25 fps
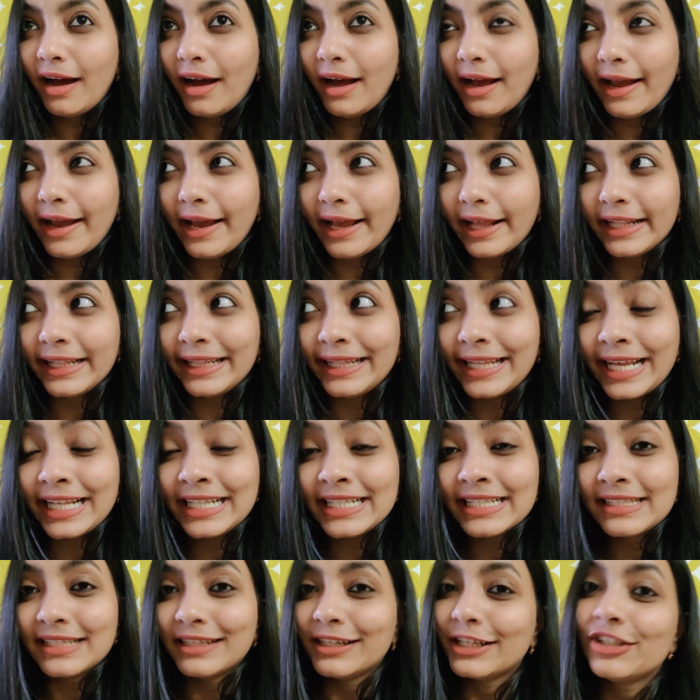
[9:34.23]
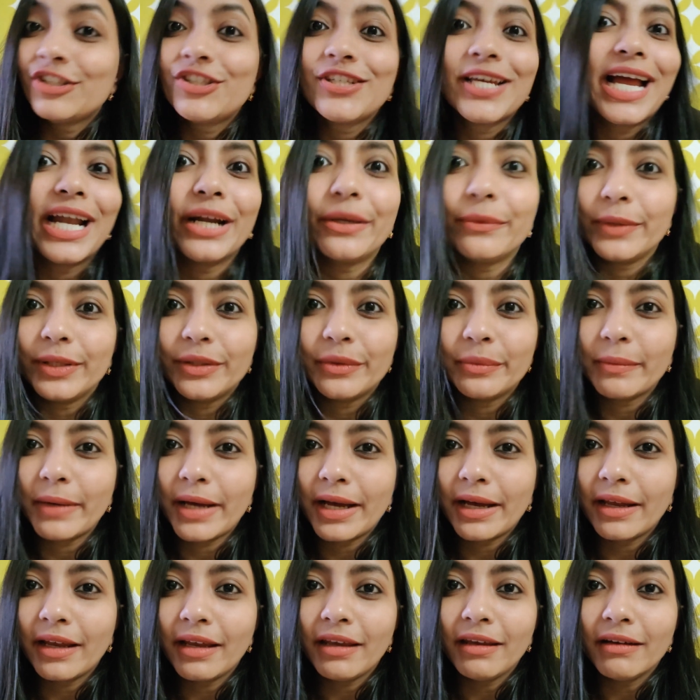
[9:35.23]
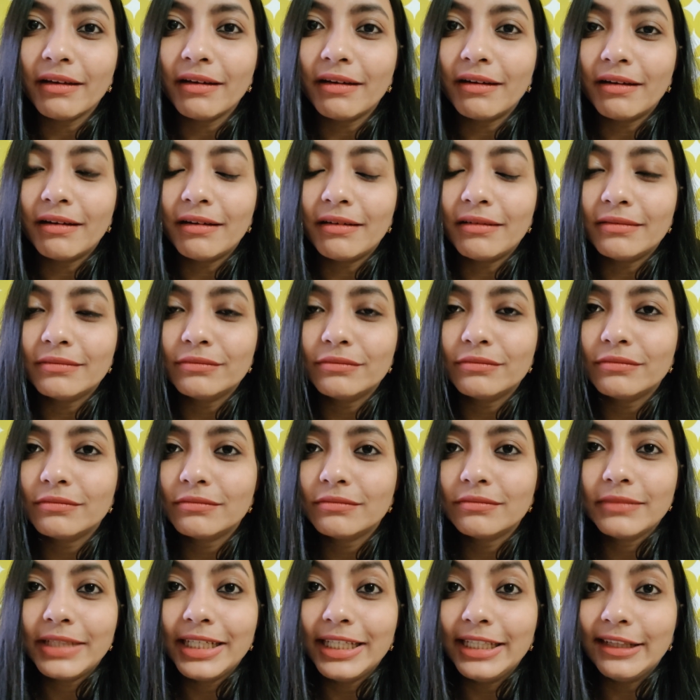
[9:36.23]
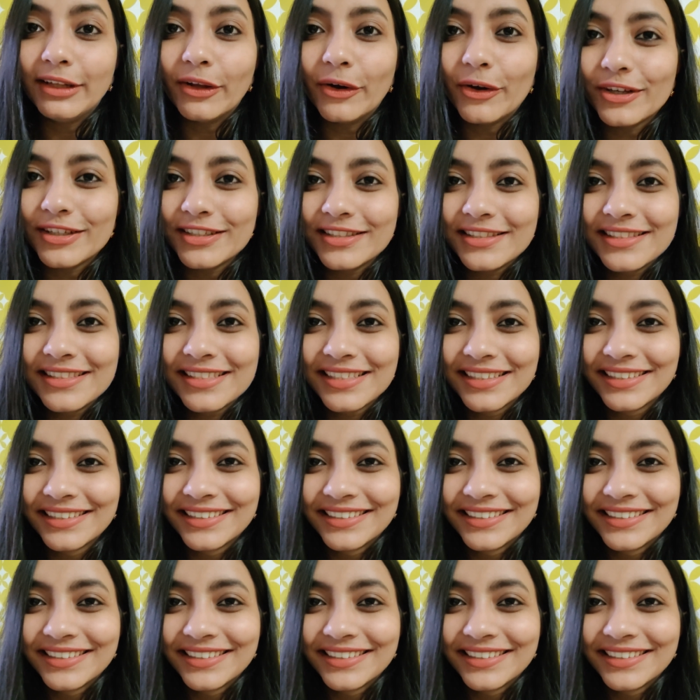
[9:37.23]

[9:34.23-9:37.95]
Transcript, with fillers: and then sit and chat with my uh, in-laws